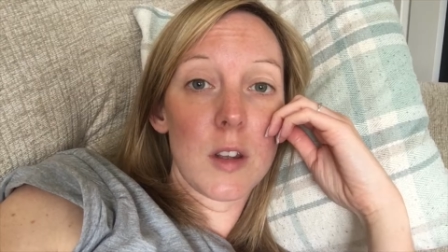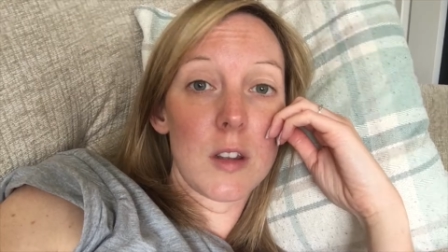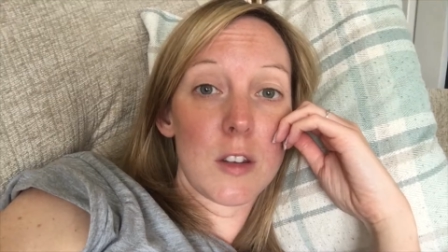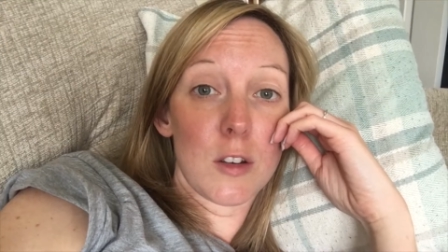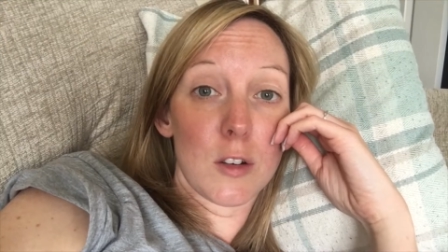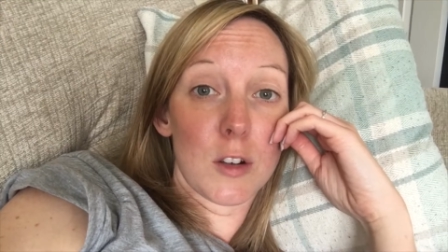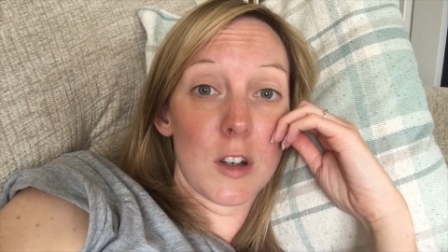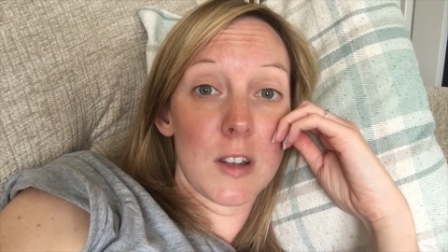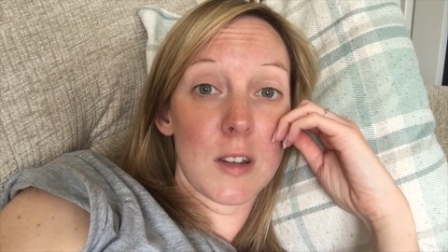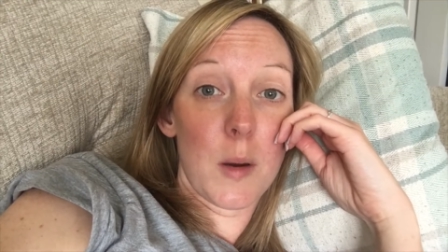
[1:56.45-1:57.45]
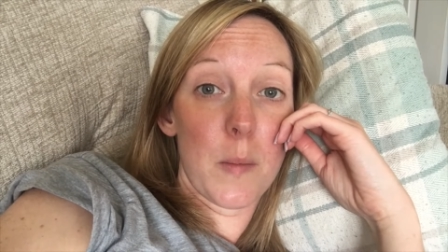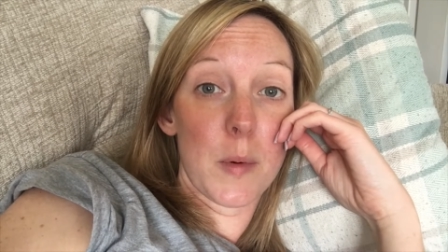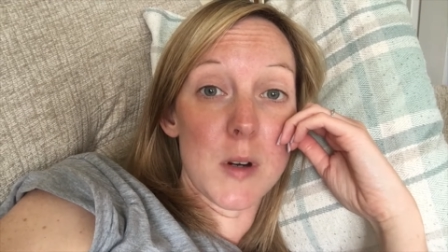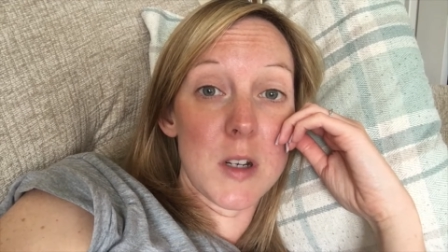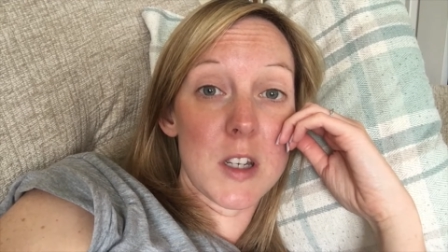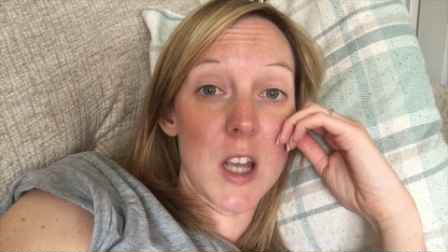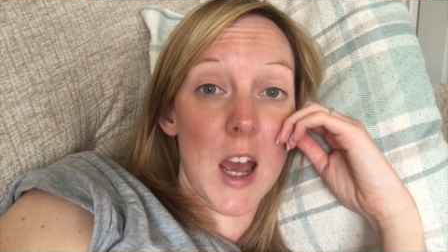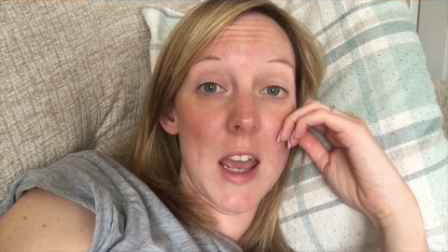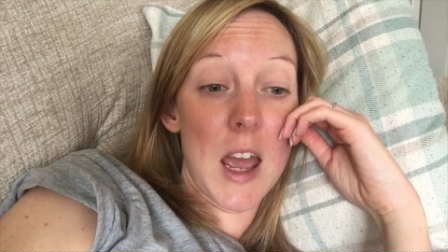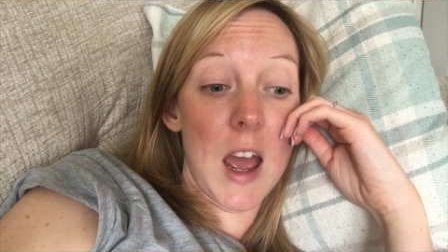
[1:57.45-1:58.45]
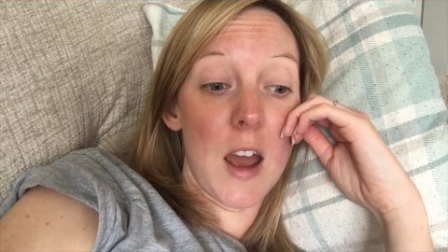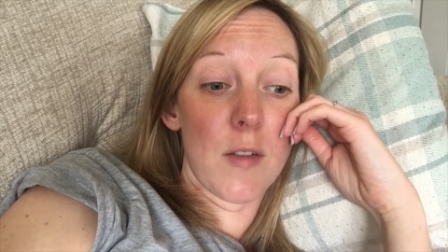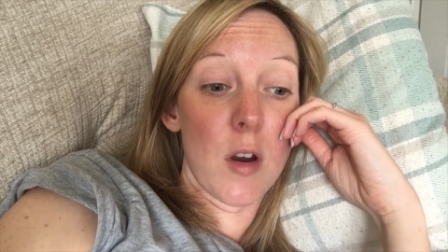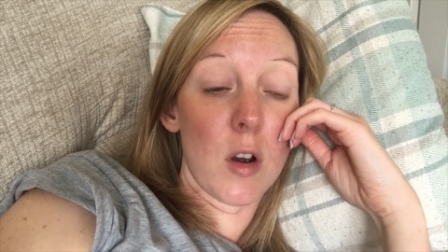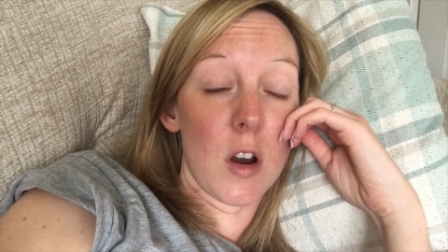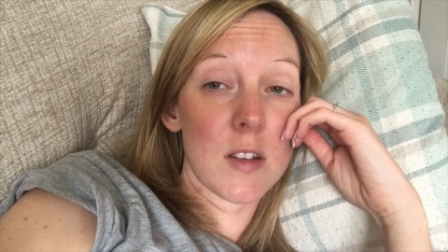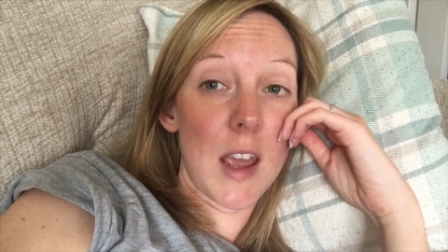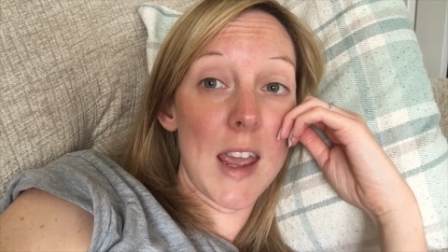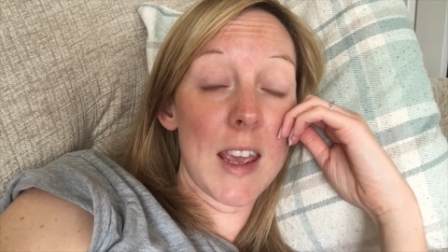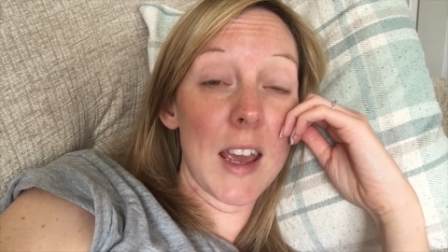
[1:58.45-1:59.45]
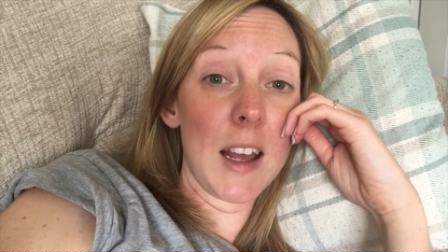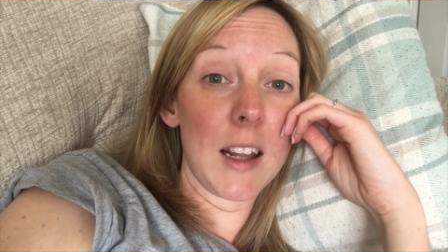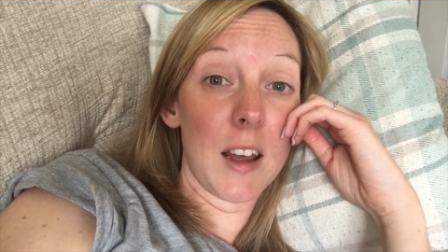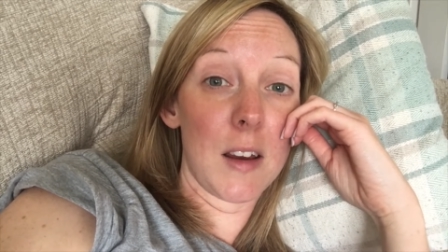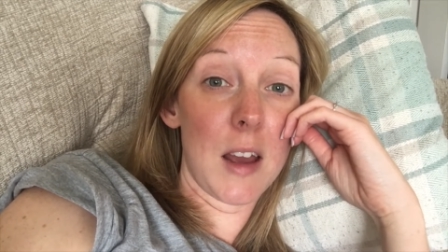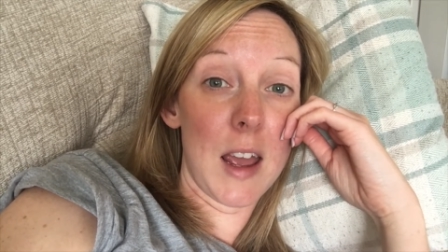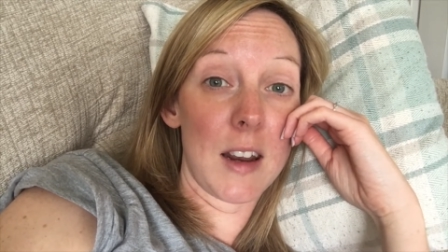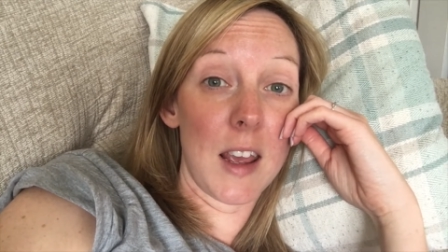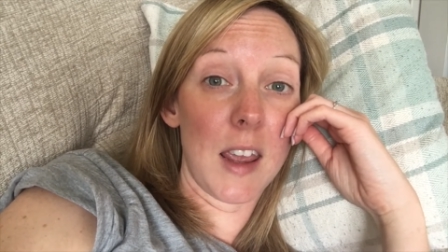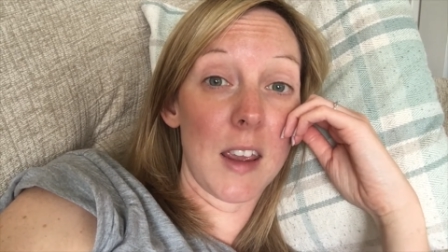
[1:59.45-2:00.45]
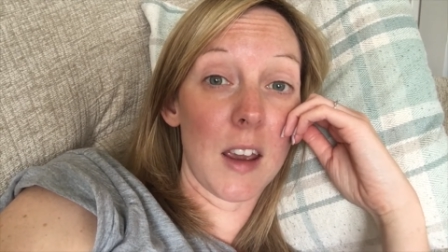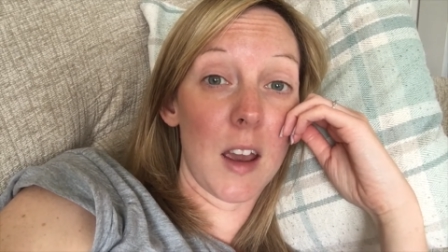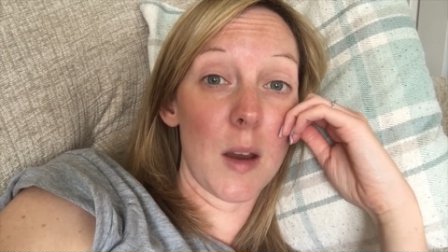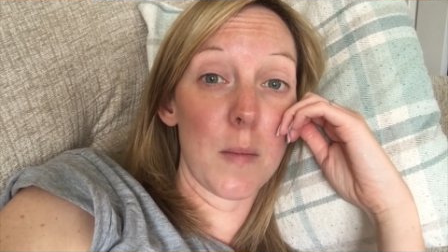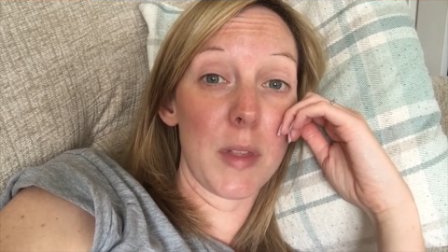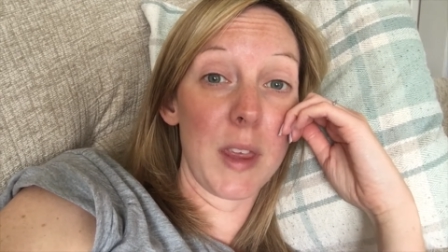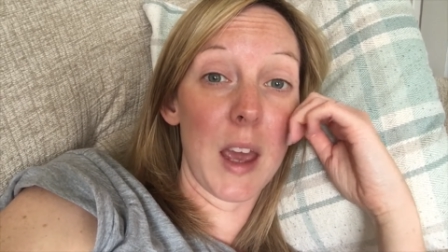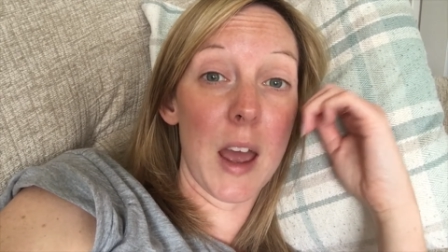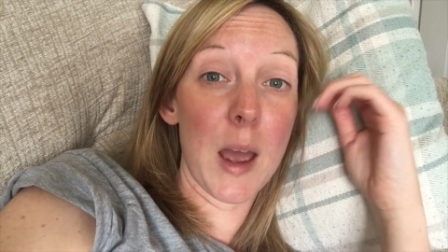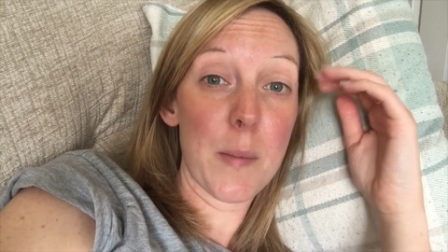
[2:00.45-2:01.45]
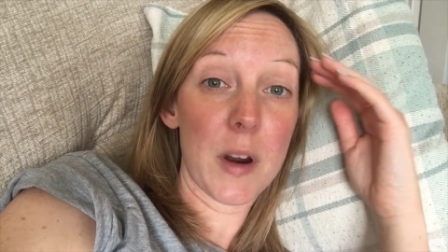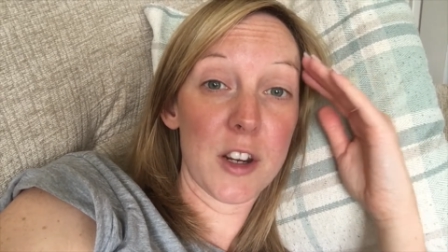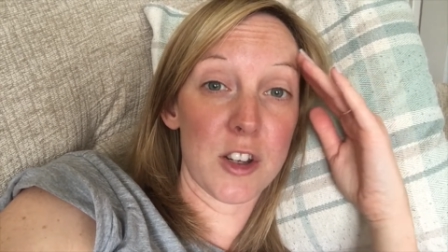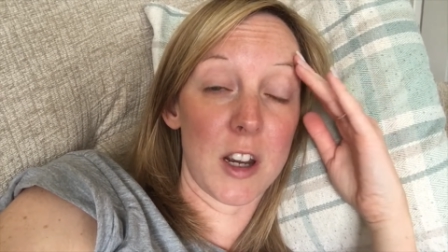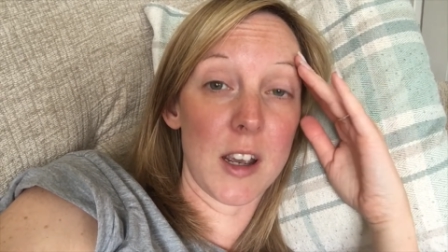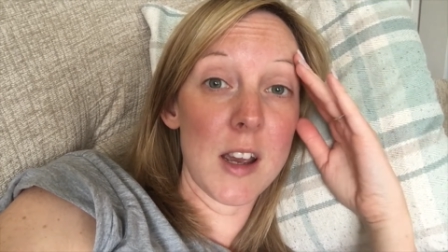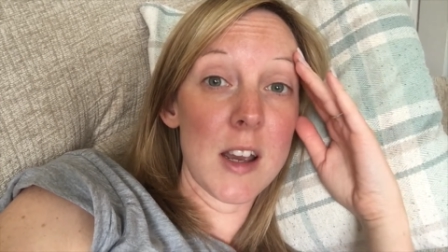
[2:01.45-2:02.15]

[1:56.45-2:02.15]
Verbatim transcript: this sucks, but I have got a killer headache. The air pressure